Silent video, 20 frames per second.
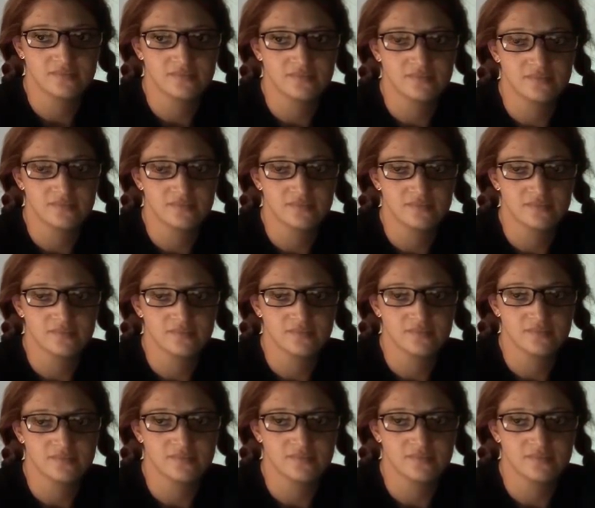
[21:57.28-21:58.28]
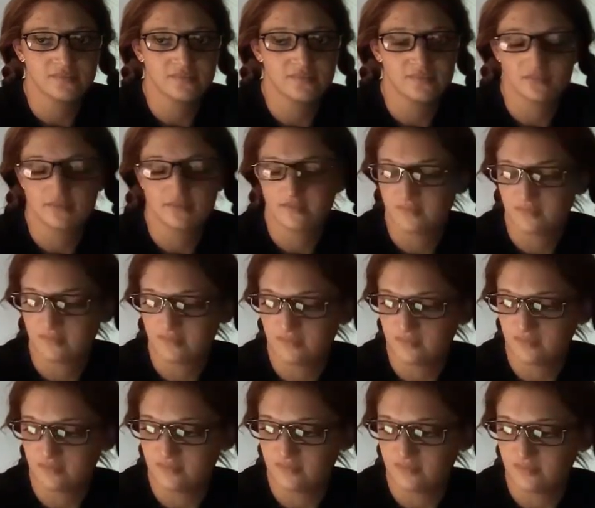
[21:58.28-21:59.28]

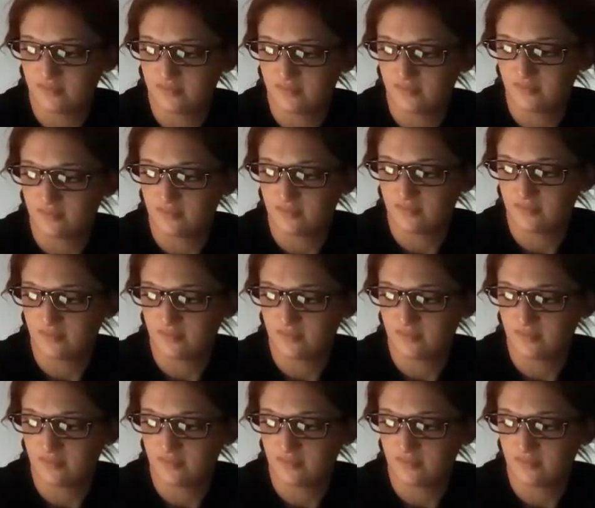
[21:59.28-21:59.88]
(silent)